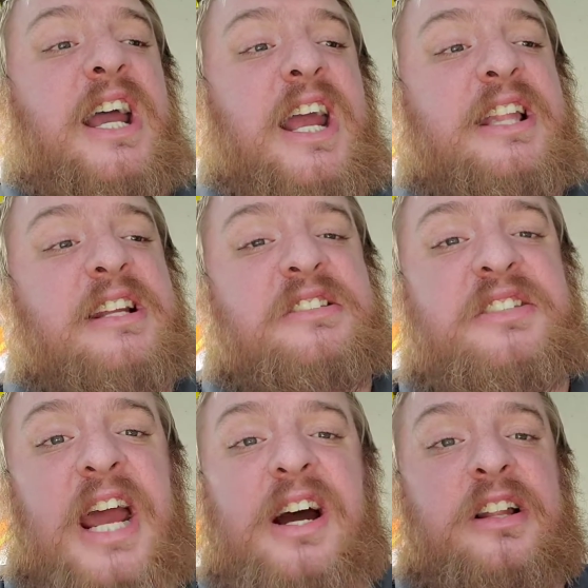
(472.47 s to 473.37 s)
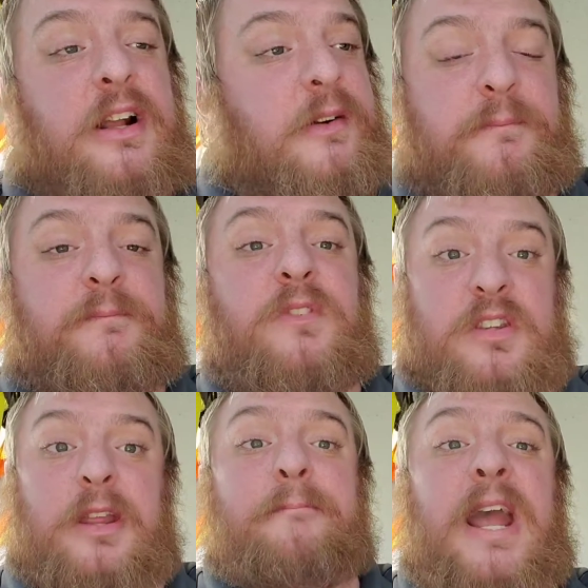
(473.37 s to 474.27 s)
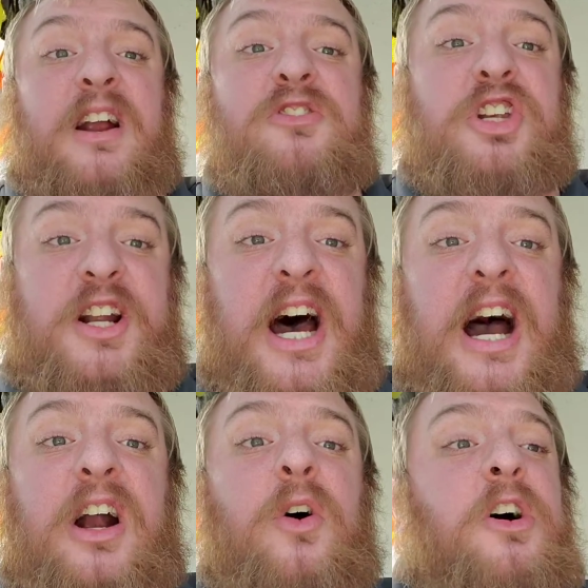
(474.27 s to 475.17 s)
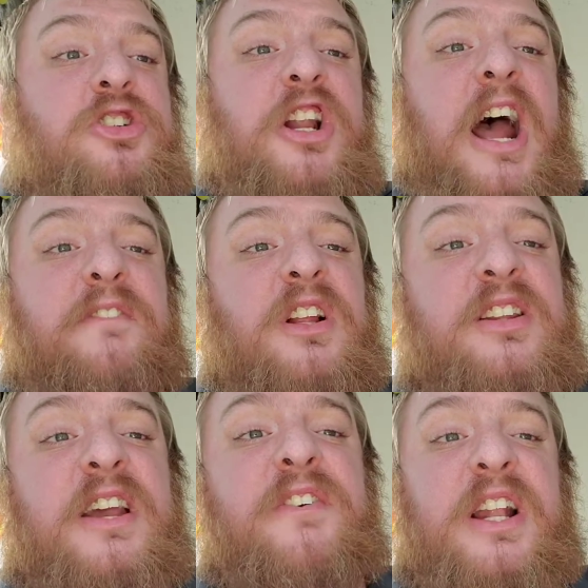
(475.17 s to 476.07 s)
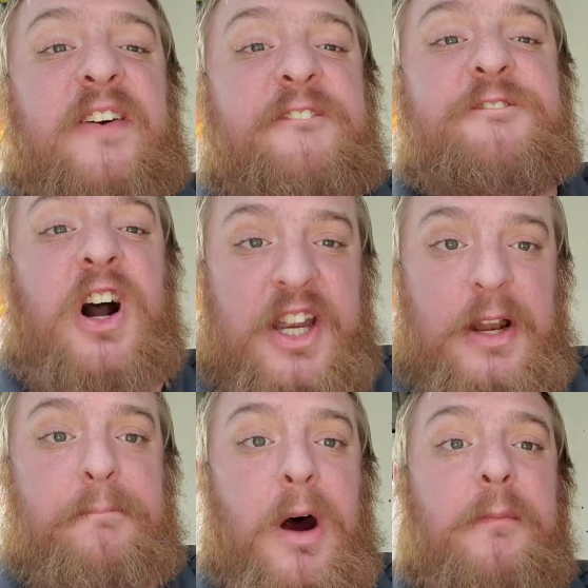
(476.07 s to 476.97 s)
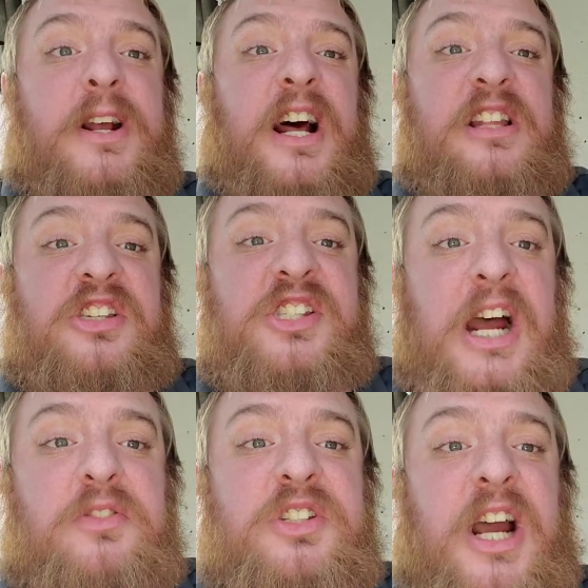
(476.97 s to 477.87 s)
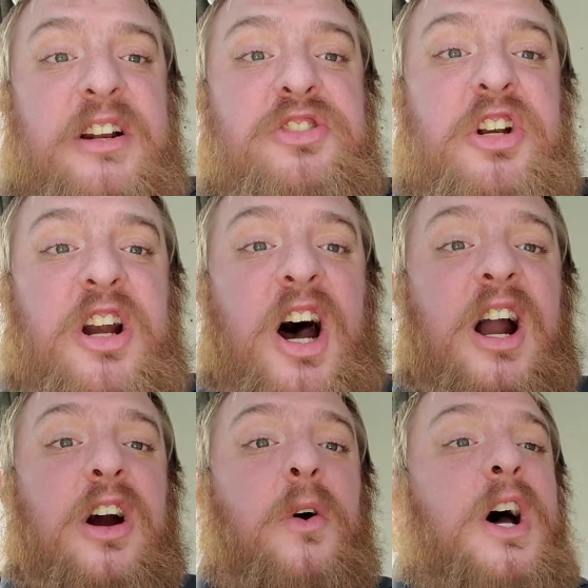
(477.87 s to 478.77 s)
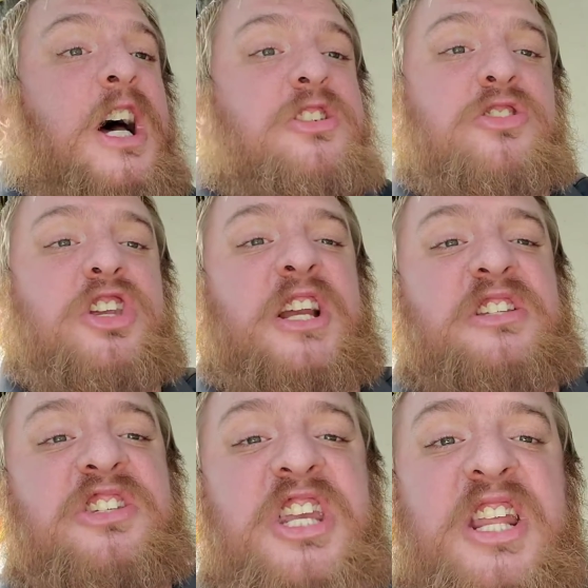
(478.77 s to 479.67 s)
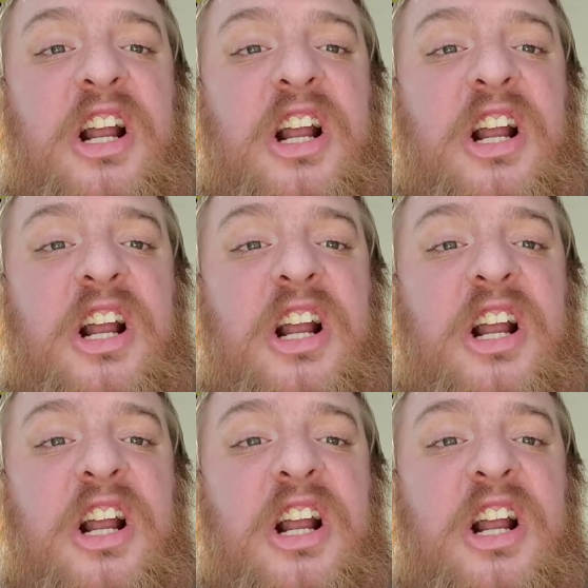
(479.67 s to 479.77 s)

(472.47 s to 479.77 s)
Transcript: in the mayor of Chicago should have to live in a fucking apartment on the south side of Chicago so she could see the